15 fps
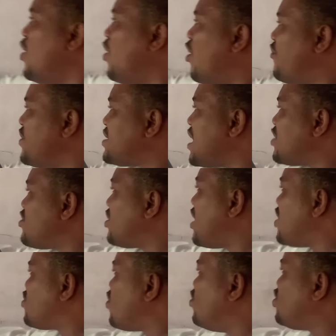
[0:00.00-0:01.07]
of a
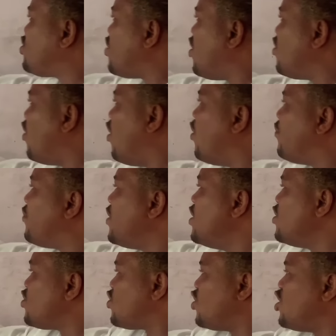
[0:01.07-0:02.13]
saturated solution of
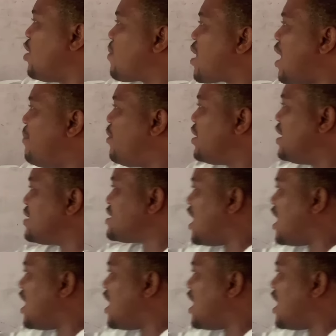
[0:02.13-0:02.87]
sodium carbonate